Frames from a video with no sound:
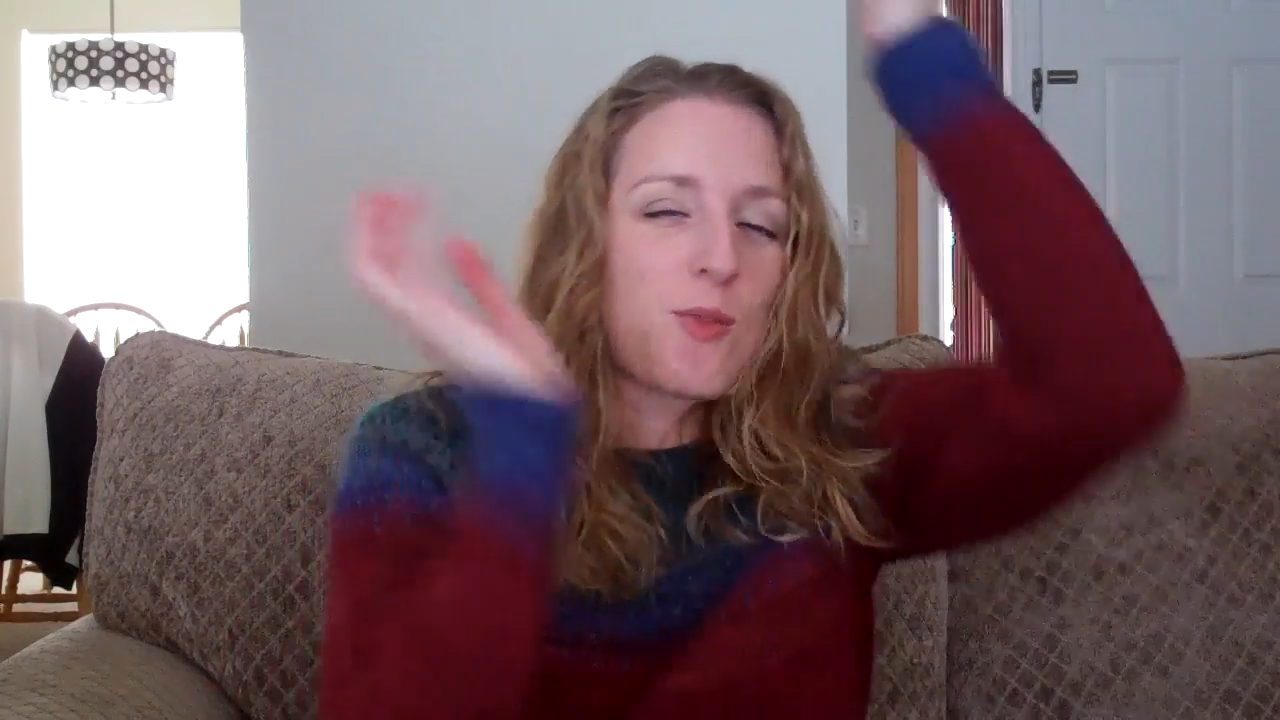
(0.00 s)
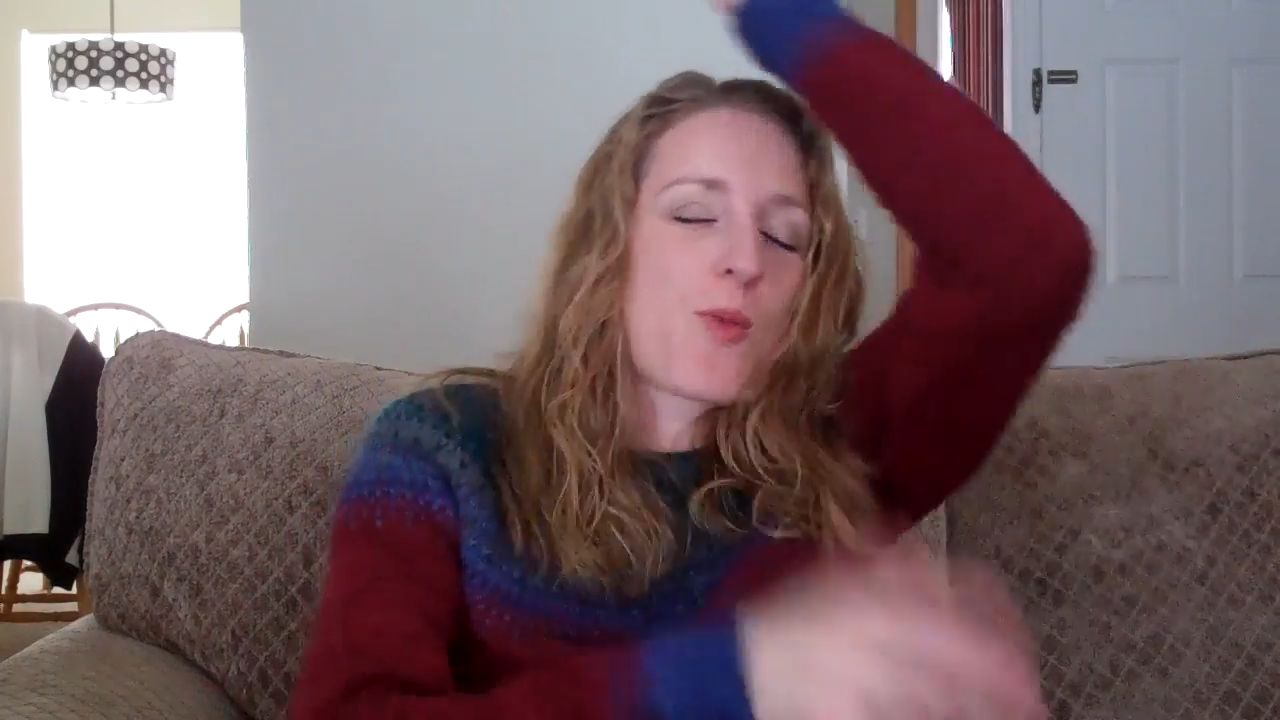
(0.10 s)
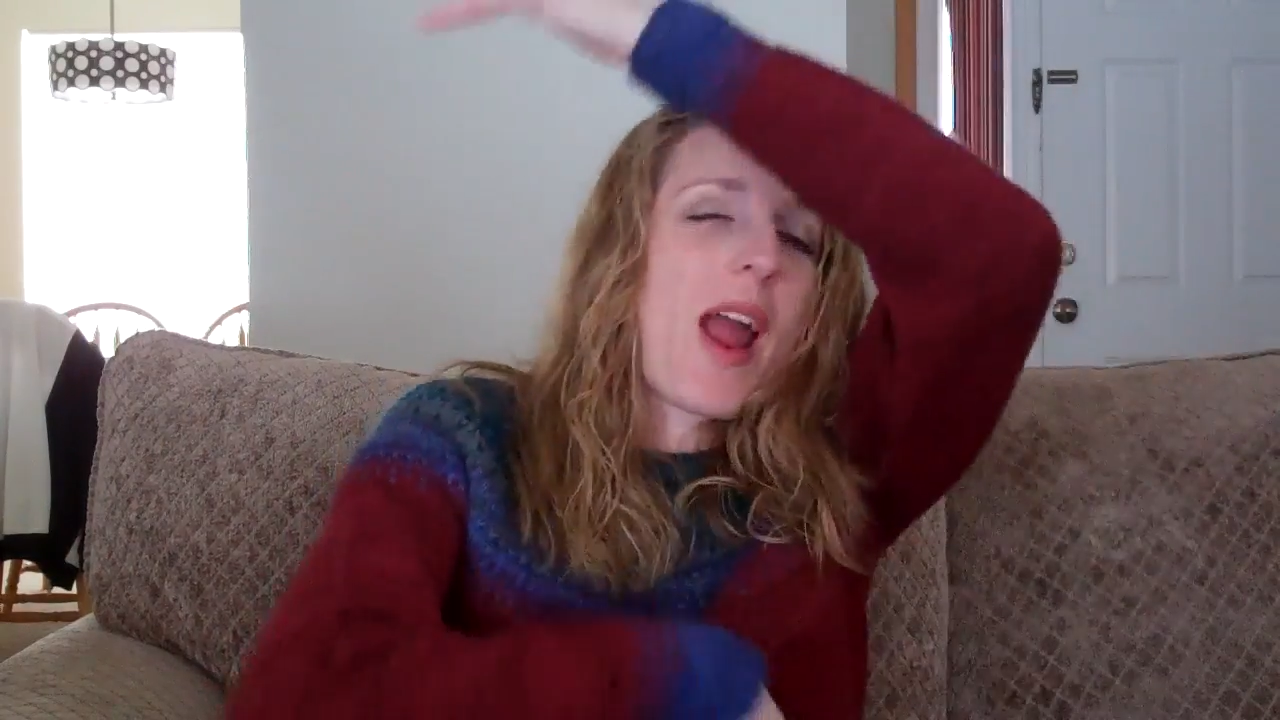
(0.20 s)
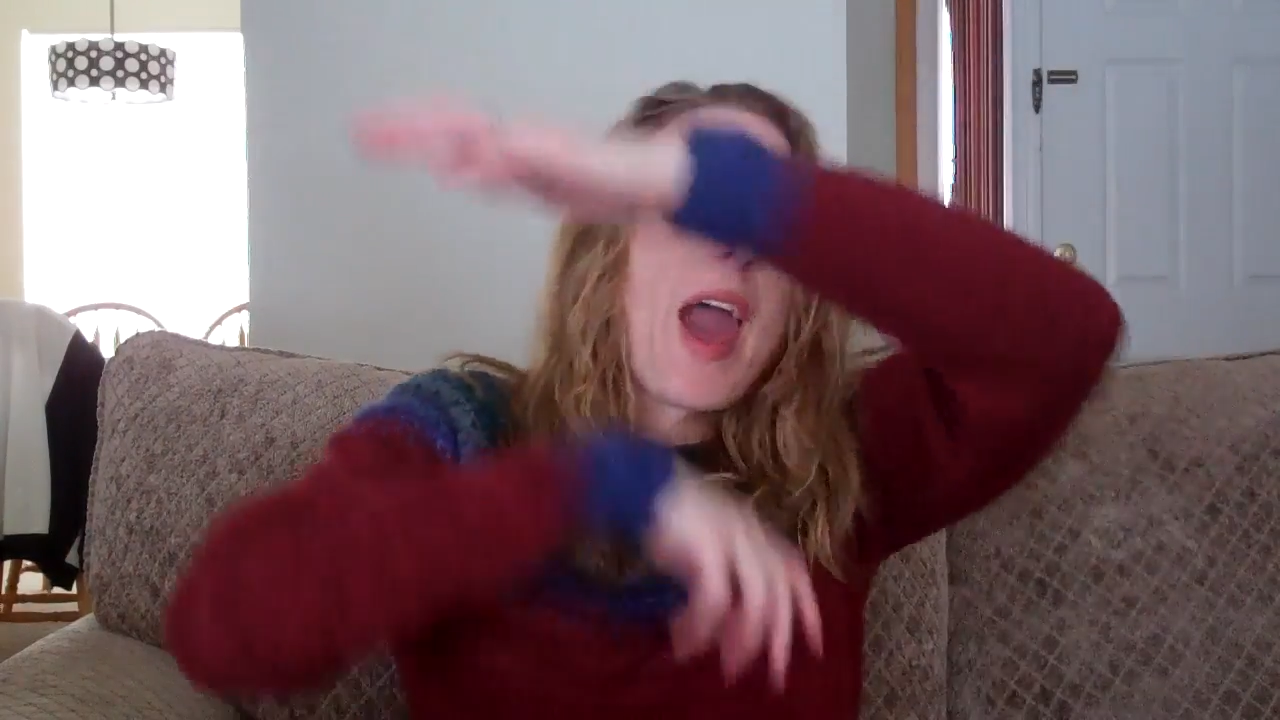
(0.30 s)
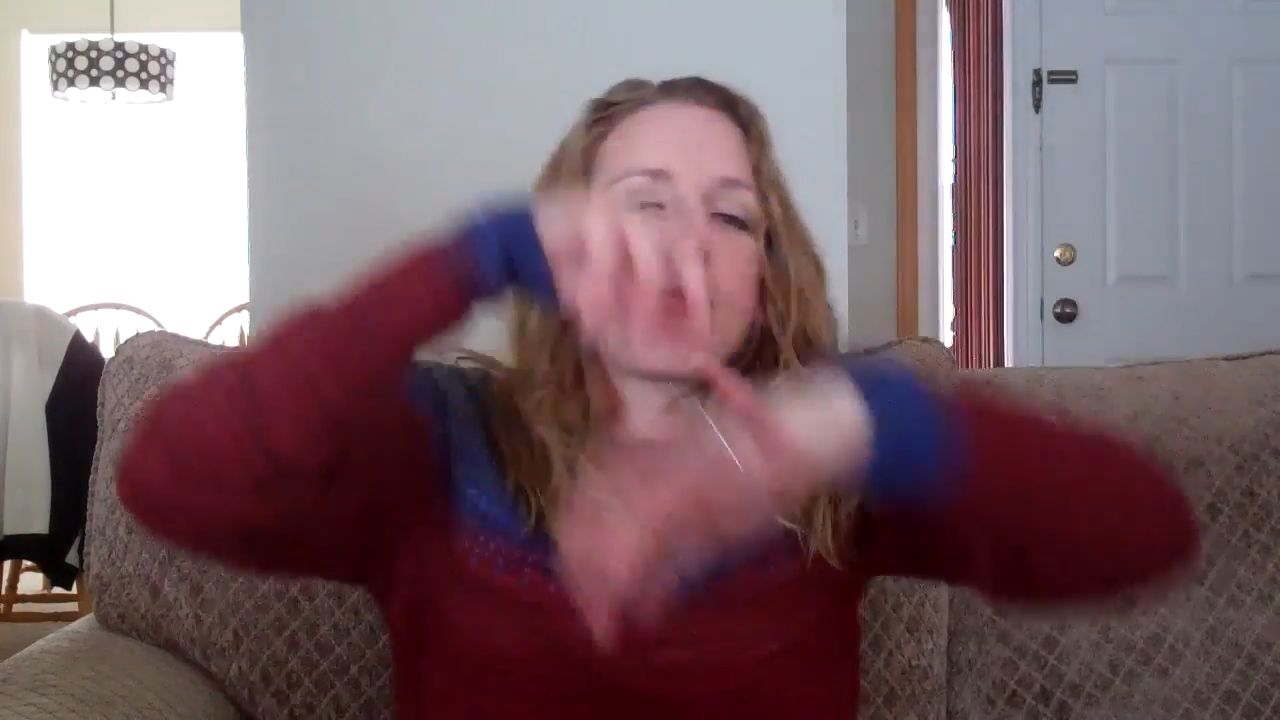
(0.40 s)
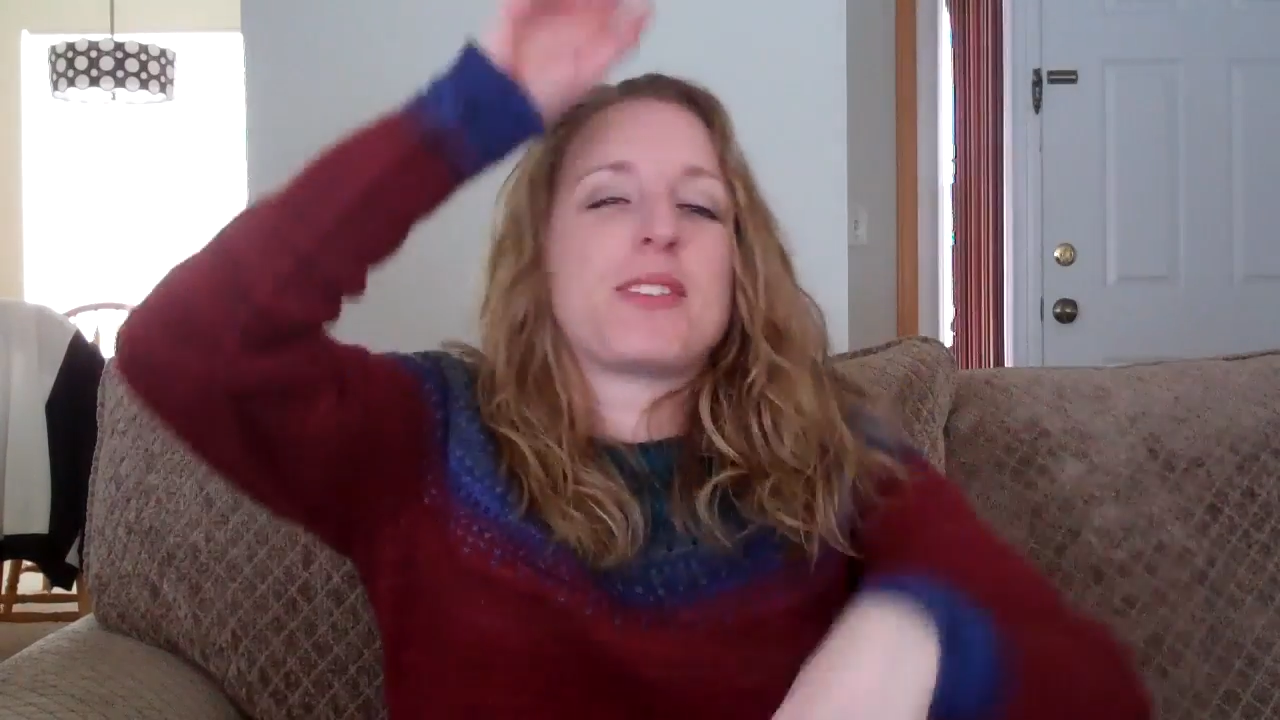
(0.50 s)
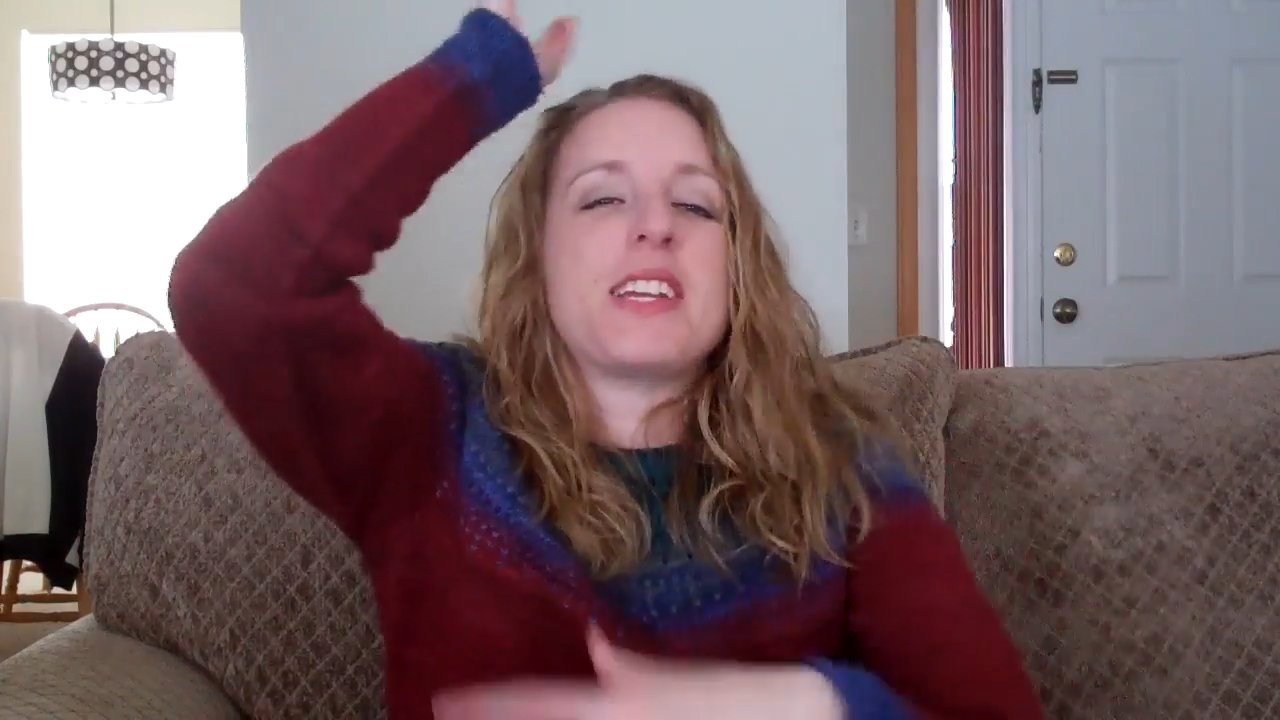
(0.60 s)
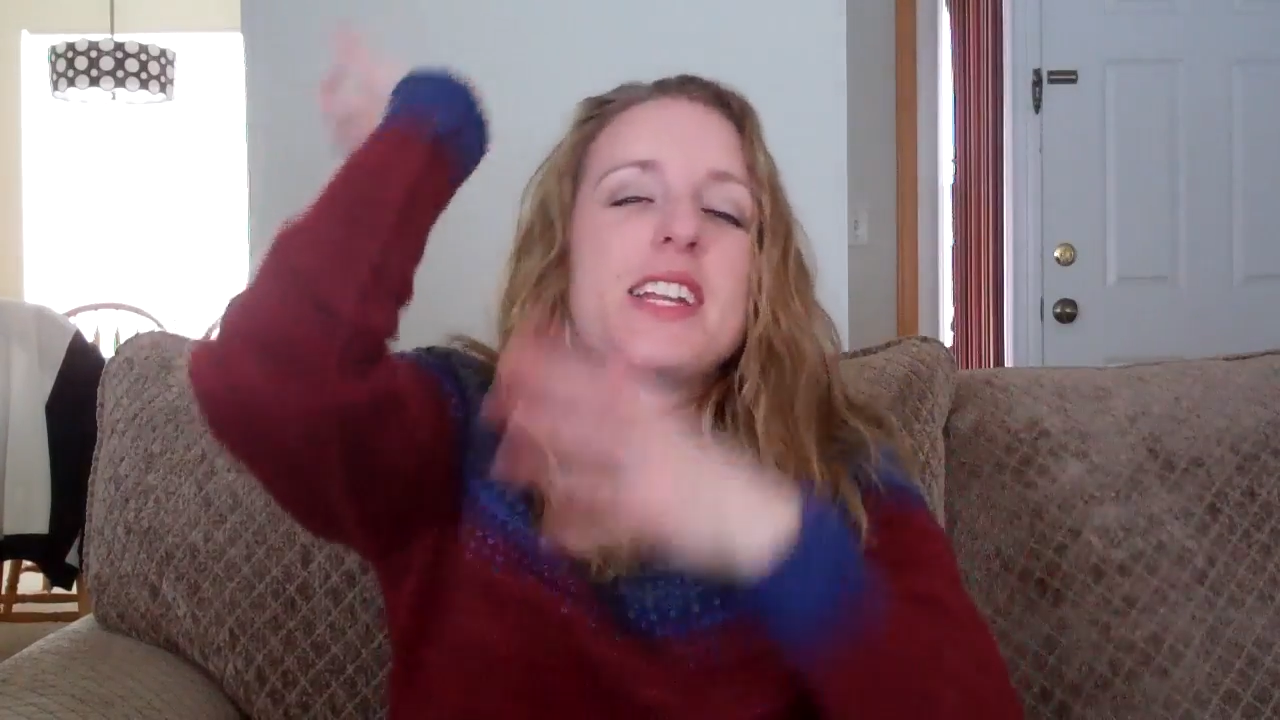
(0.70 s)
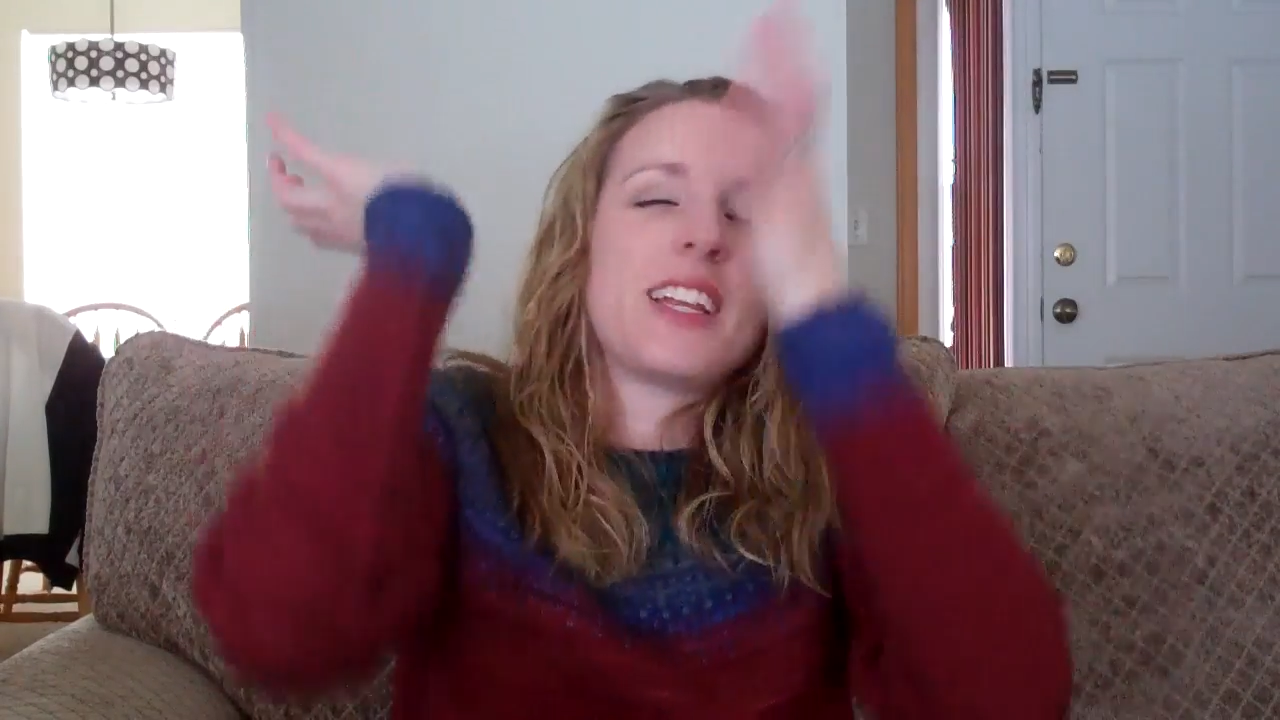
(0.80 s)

wrapped in